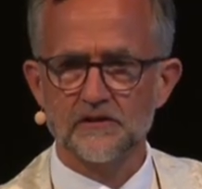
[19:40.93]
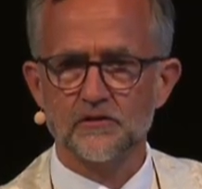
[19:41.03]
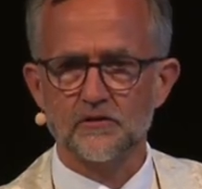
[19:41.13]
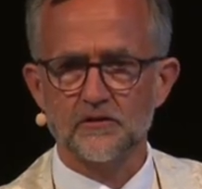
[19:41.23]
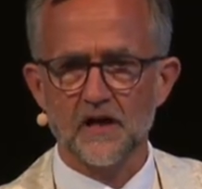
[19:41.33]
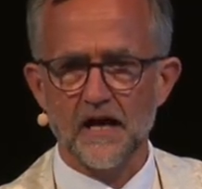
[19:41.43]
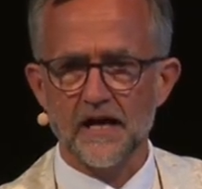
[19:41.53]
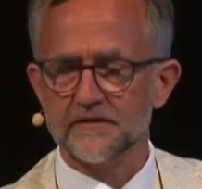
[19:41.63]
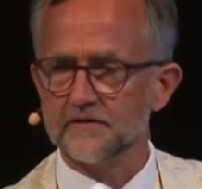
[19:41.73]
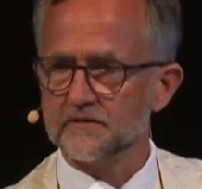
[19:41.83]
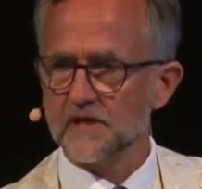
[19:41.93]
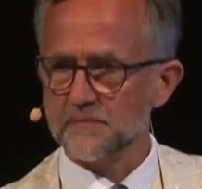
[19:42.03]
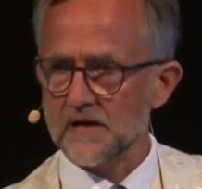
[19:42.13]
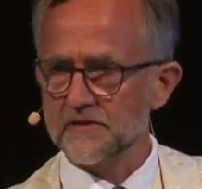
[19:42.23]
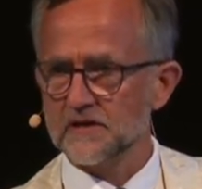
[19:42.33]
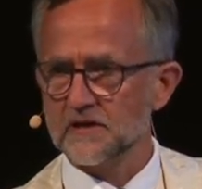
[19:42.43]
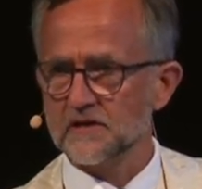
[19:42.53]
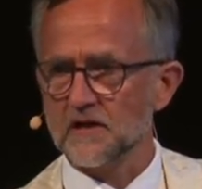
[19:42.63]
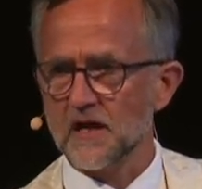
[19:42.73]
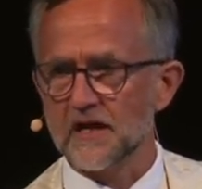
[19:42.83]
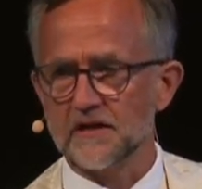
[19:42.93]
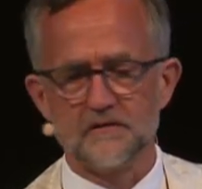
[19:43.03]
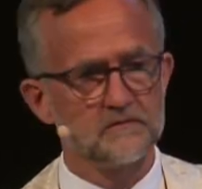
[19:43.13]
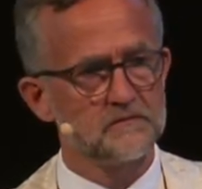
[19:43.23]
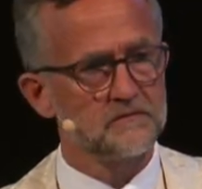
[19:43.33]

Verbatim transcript: They turn to God, they bow the knee to God.